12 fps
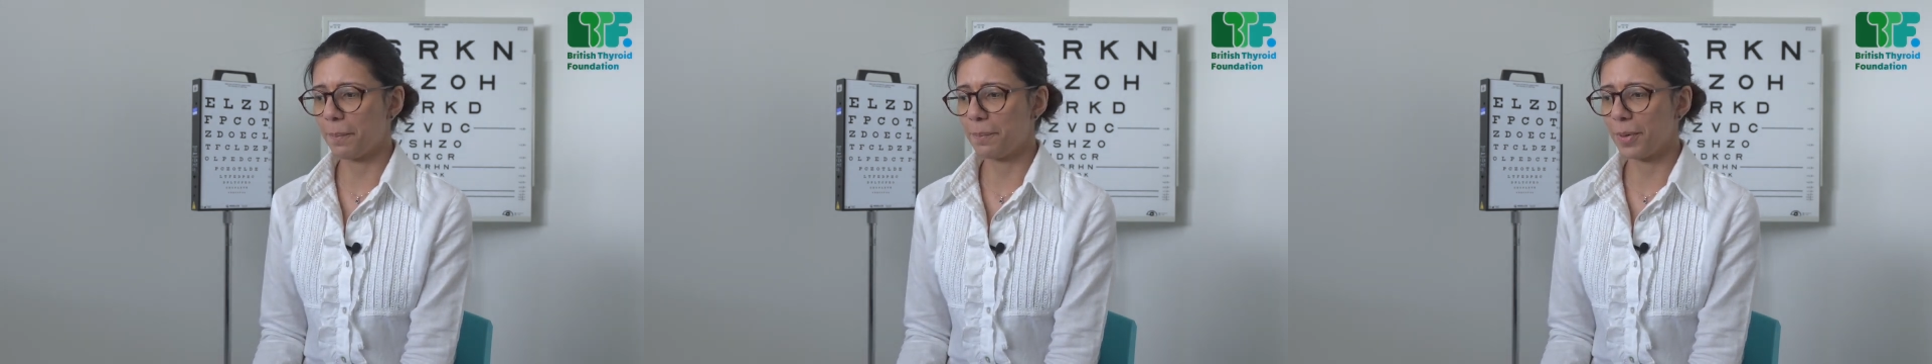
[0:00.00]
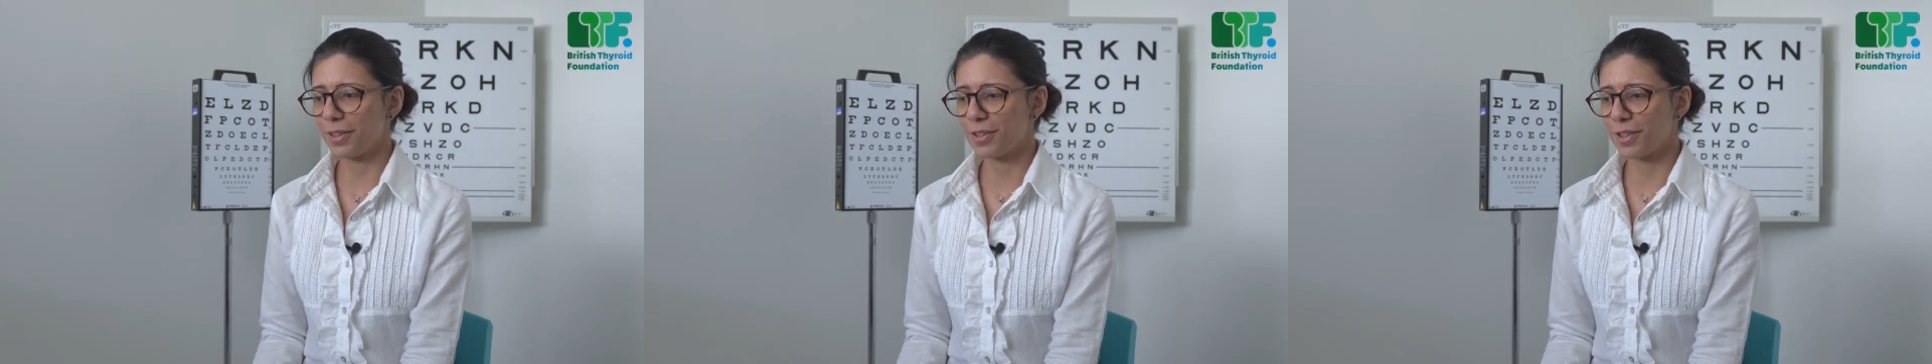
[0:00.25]

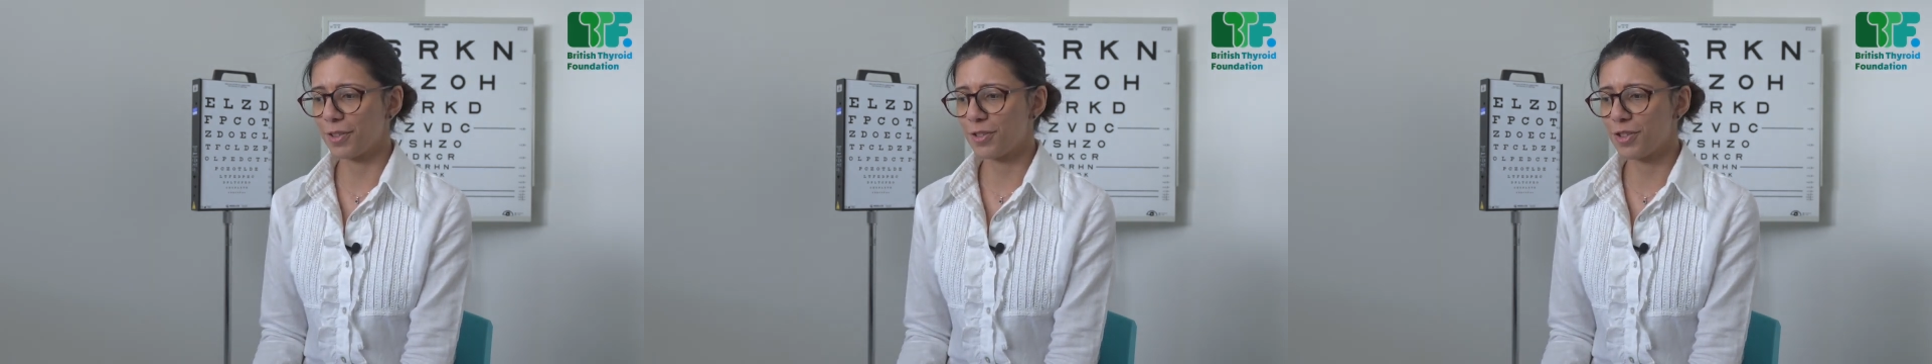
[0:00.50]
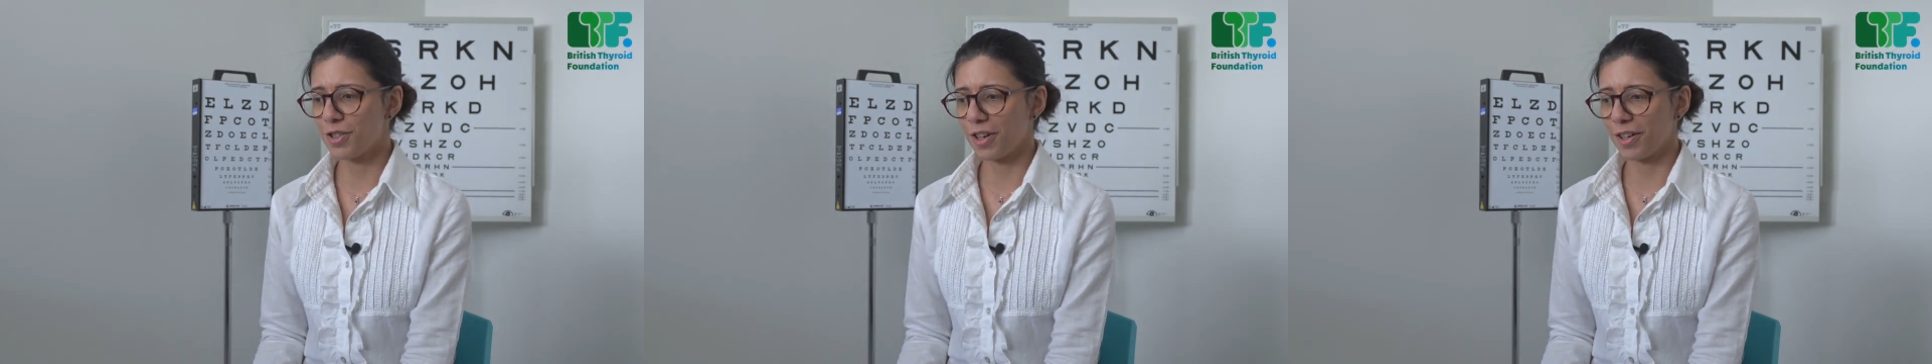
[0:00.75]
but
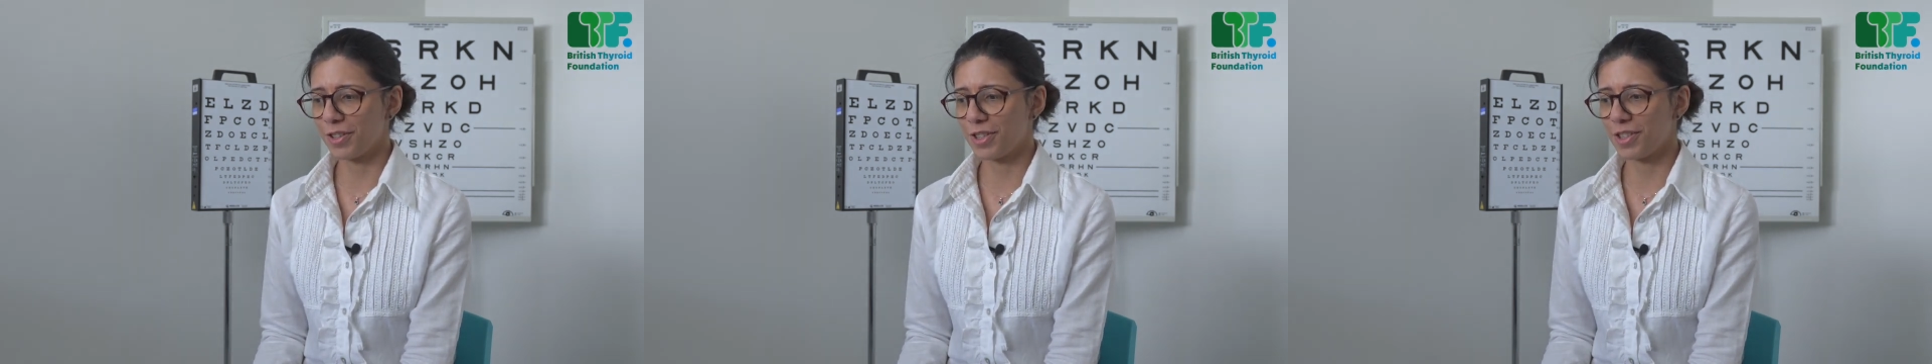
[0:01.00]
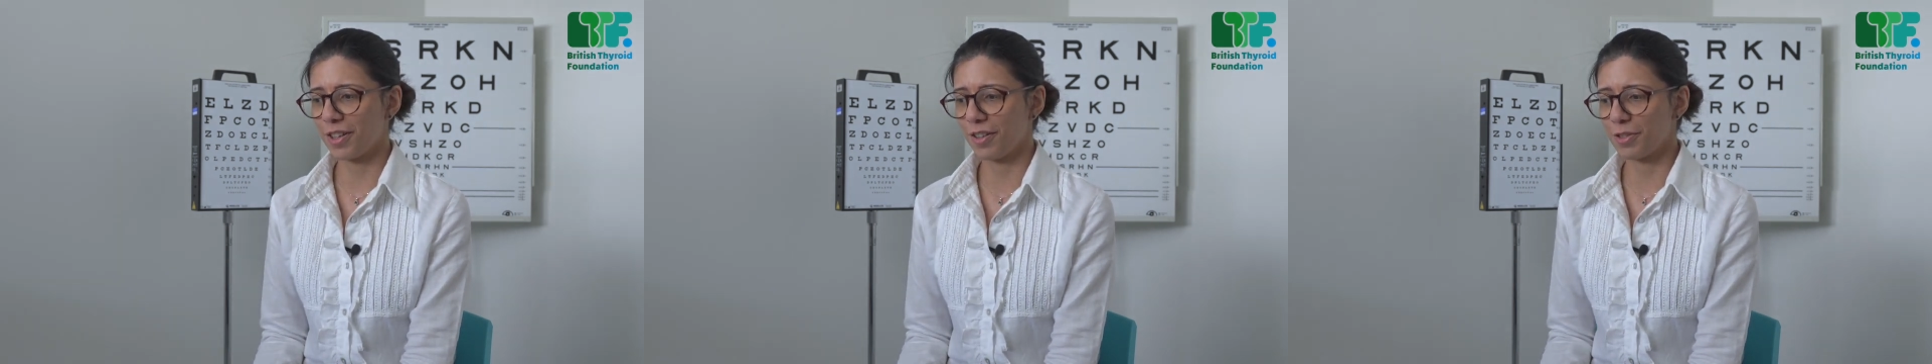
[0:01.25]

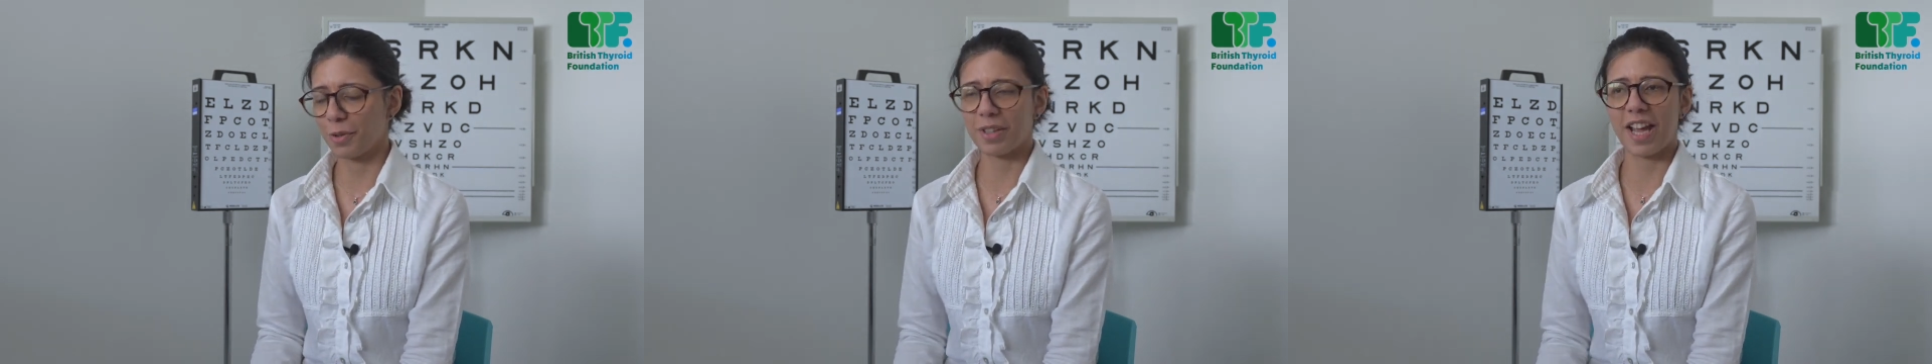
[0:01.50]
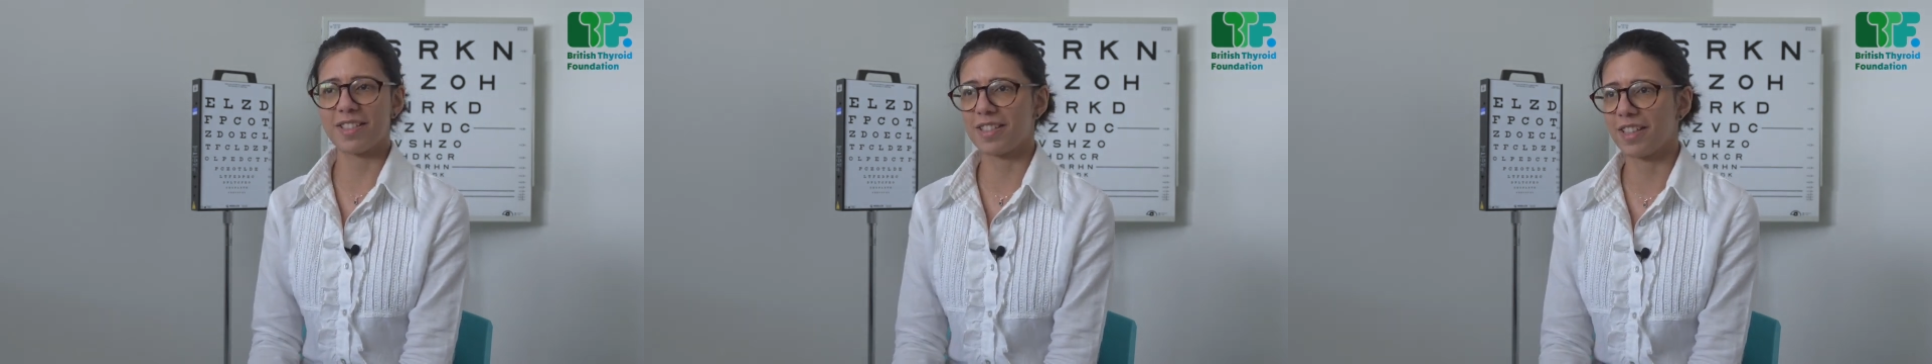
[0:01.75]
just
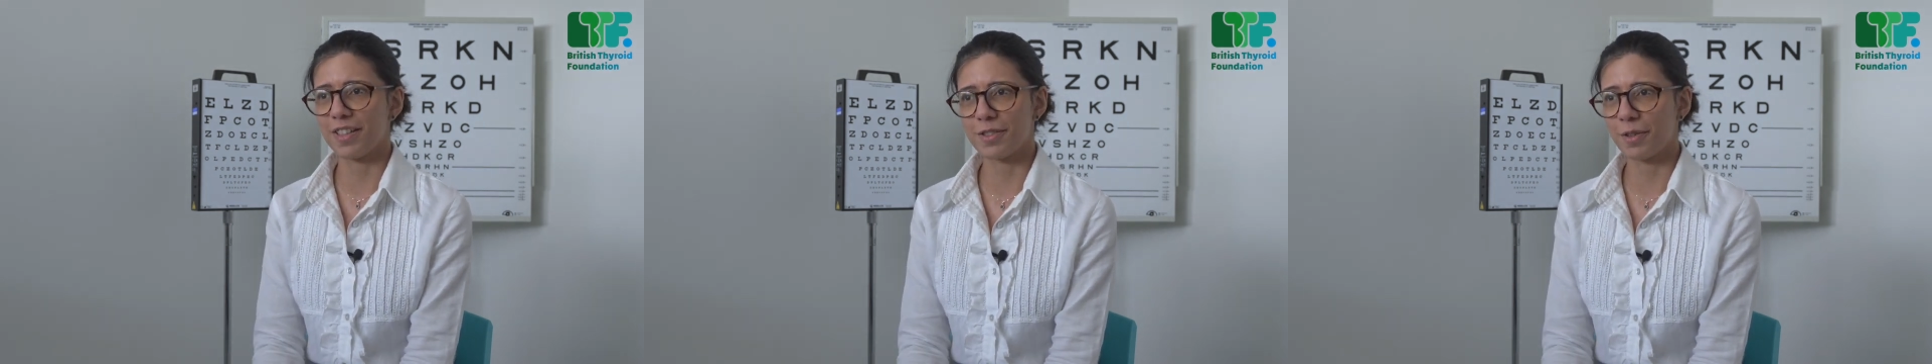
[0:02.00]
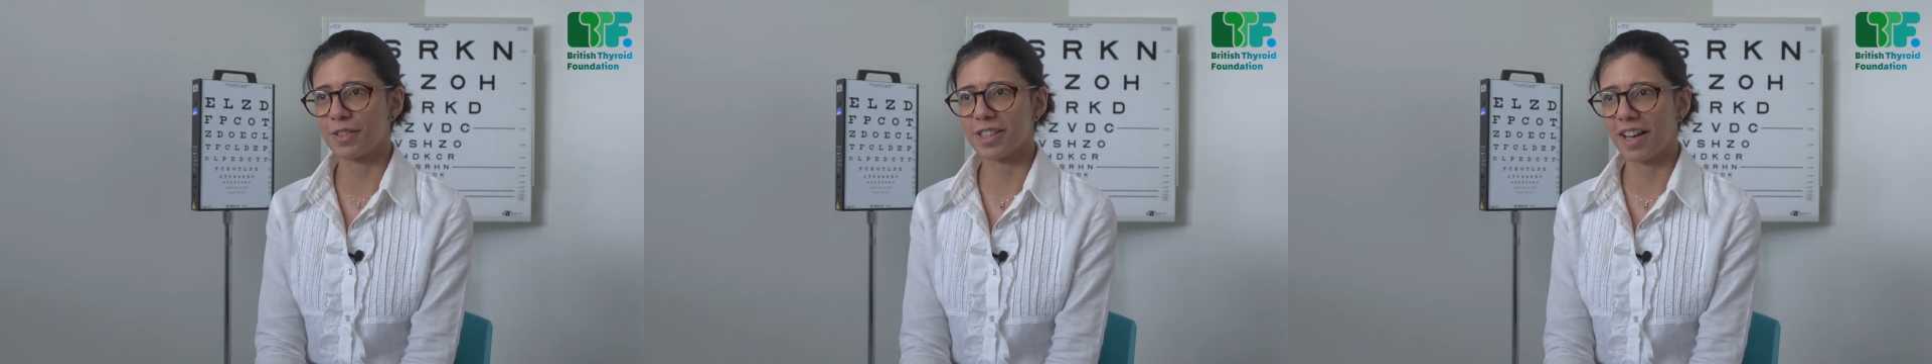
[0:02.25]
don't hesitate
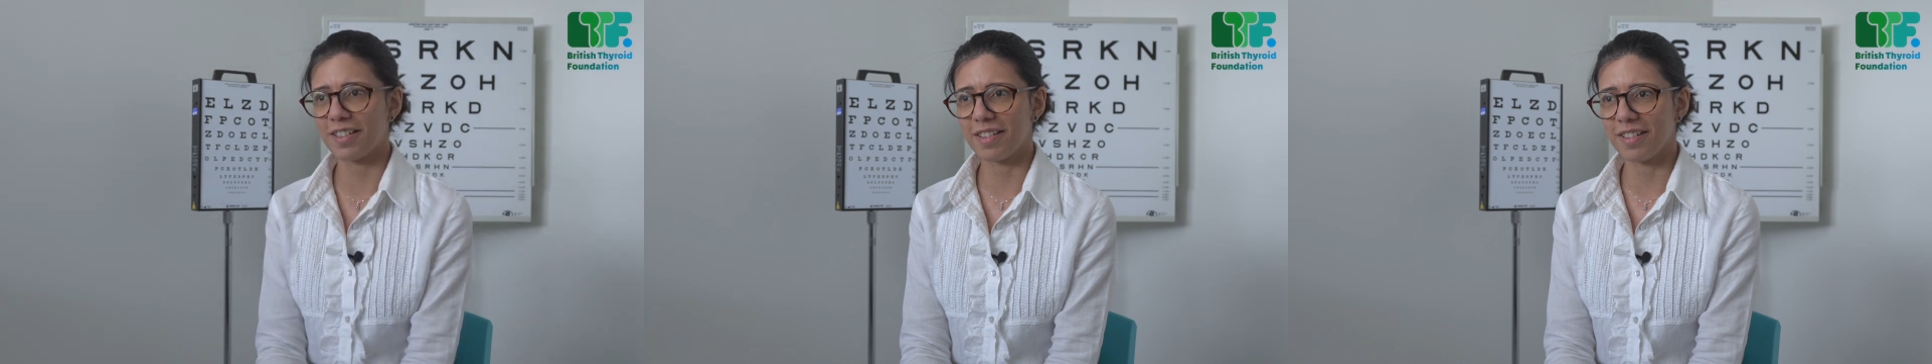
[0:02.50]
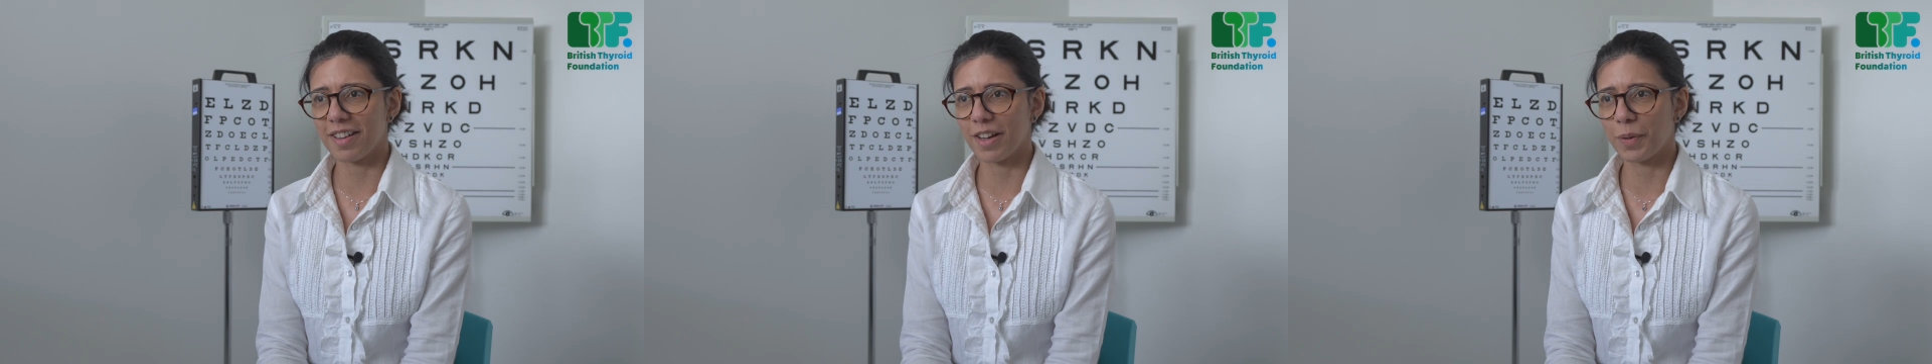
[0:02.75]
to ask
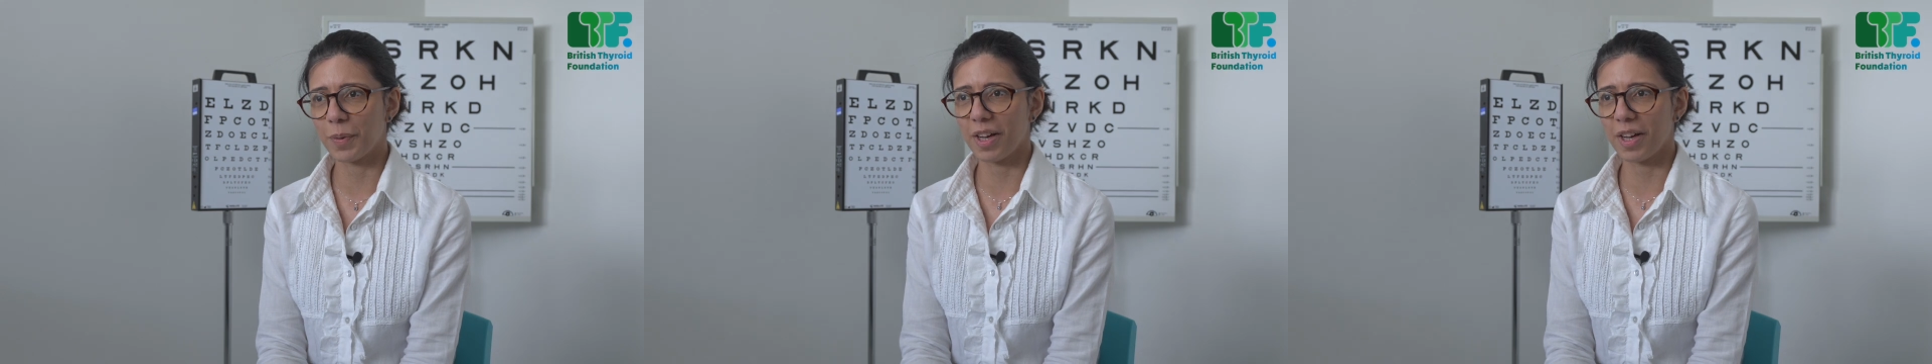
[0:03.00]
anything.